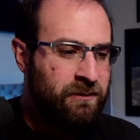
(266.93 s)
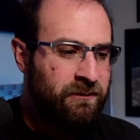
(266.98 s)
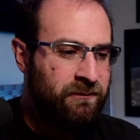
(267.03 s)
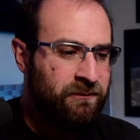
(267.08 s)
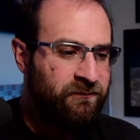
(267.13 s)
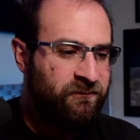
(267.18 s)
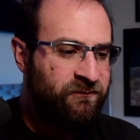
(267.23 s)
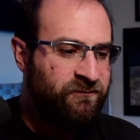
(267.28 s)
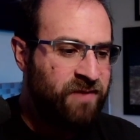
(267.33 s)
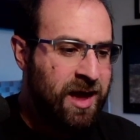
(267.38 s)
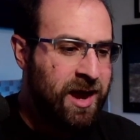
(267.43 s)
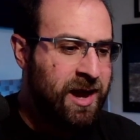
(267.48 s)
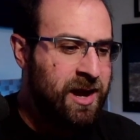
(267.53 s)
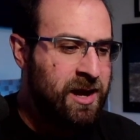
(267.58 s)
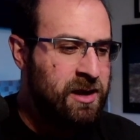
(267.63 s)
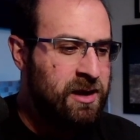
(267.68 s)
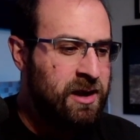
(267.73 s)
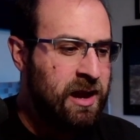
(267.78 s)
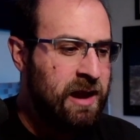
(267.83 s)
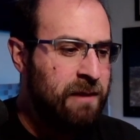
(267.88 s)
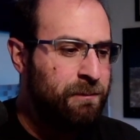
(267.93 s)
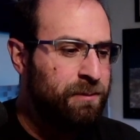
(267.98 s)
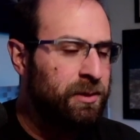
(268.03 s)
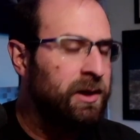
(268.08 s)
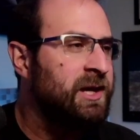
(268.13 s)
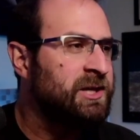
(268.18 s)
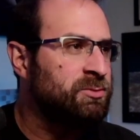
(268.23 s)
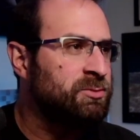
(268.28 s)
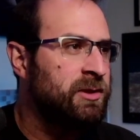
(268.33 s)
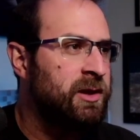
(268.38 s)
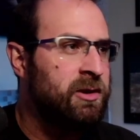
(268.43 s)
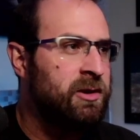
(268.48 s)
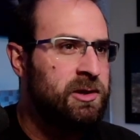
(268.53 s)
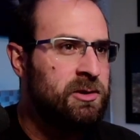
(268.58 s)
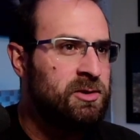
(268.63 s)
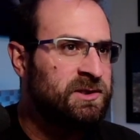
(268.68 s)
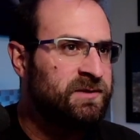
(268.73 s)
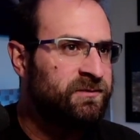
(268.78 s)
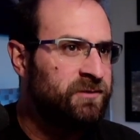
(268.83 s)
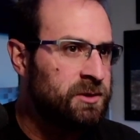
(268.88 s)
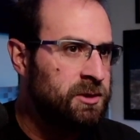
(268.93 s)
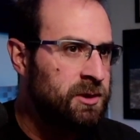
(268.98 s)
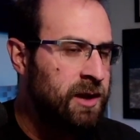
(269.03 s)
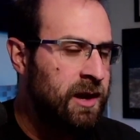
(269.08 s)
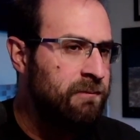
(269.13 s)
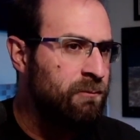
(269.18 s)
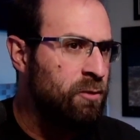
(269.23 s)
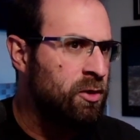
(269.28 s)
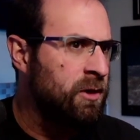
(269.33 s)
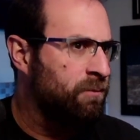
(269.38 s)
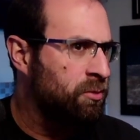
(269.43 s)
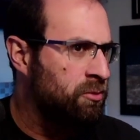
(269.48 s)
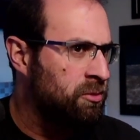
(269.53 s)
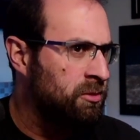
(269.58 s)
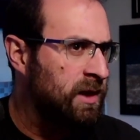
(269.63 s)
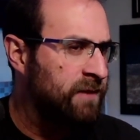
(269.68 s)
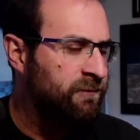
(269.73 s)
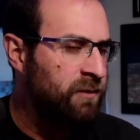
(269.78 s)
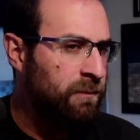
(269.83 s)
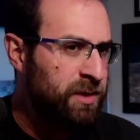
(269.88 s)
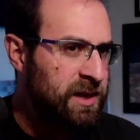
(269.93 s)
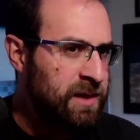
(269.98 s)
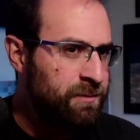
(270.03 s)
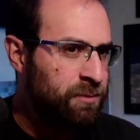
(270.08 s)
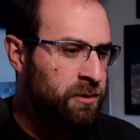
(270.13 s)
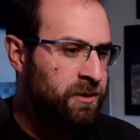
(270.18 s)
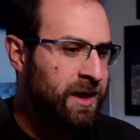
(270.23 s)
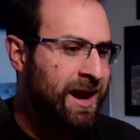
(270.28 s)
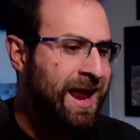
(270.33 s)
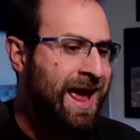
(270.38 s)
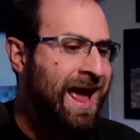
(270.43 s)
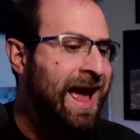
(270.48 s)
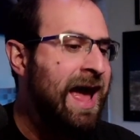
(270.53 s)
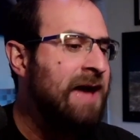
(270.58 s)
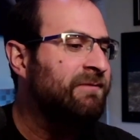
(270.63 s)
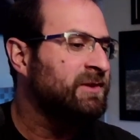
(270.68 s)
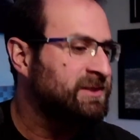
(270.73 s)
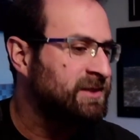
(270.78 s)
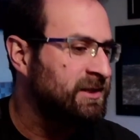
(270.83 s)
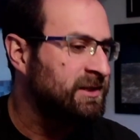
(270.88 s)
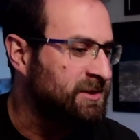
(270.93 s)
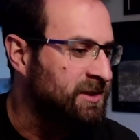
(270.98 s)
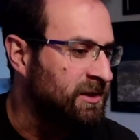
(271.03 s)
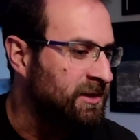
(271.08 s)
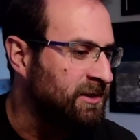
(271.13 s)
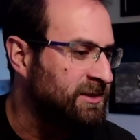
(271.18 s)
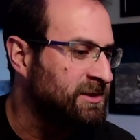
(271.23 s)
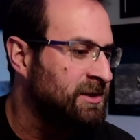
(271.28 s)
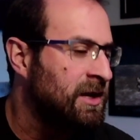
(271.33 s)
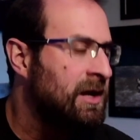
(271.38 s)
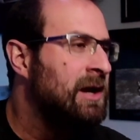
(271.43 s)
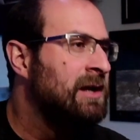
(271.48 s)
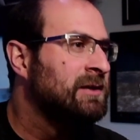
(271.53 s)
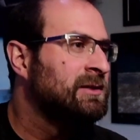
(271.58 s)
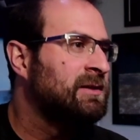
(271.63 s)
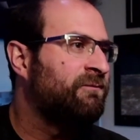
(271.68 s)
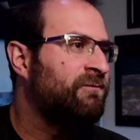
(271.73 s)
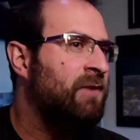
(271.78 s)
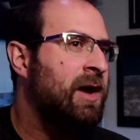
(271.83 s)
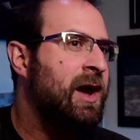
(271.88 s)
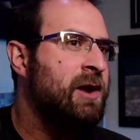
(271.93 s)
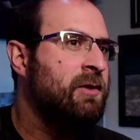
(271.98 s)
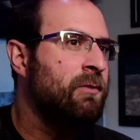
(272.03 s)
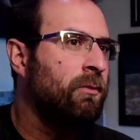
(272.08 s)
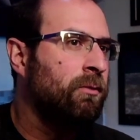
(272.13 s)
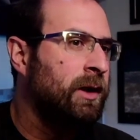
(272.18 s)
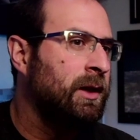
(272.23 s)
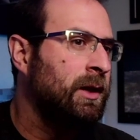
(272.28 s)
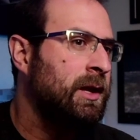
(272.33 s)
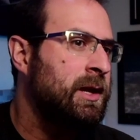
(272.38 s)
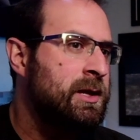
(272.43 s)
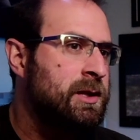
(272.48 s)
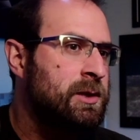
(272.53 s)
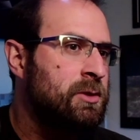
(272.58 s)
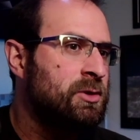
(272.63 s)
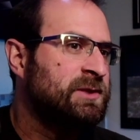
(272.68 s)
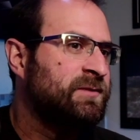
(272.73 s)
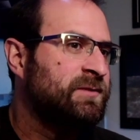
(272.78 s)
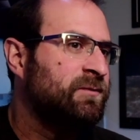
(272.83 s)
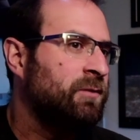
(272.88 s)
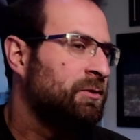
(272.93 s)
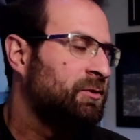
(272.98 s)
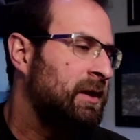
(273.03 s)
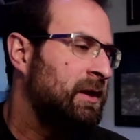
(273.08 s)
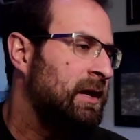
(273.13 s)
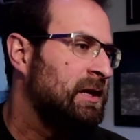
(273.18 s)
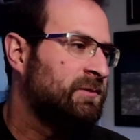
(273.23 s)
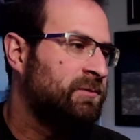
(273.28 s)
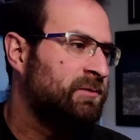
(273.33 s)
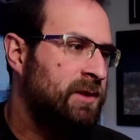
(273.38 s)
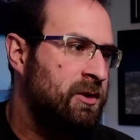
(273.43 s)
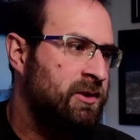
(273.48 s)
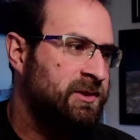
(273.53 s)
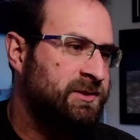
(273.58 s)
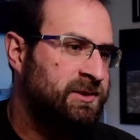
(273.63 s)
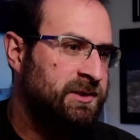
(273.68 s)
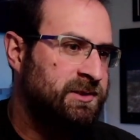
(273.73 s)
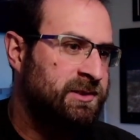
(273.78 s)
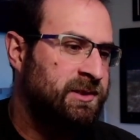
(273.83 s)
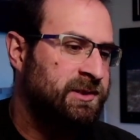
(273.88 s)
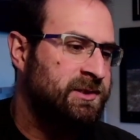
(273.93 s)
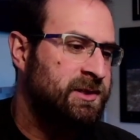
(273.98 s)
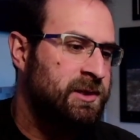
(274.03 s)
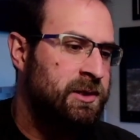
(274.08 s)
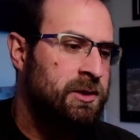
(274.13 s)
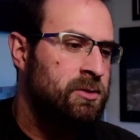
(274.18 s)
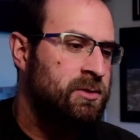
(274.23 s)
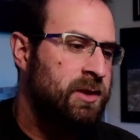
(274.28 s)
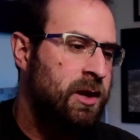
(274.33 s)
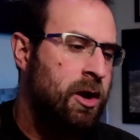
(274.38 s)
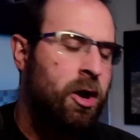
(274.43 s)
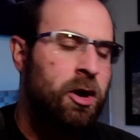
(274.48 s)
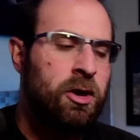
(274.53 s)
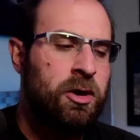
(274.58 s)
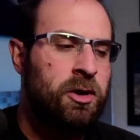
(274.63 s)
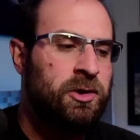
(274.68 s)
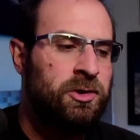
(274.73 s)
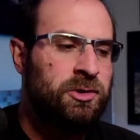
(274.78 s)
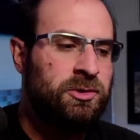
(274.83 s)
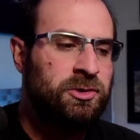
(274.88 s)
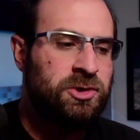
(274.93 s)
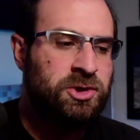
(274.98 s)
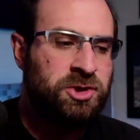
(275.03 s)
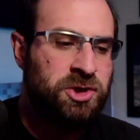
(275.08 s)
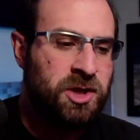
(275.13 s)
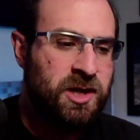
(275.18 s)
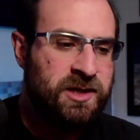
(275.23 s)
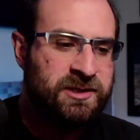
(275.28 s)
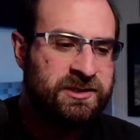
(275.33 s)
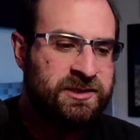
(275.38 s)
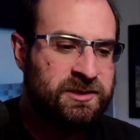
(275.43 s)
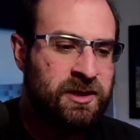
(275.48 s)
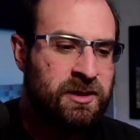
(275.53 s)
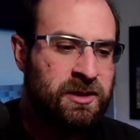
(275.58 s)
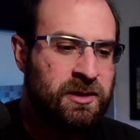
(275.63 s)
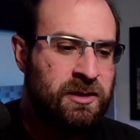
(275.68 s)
find a place where they're useful, and more importantly for people that have assistants to find really useful things for their assistants to do that aren't just,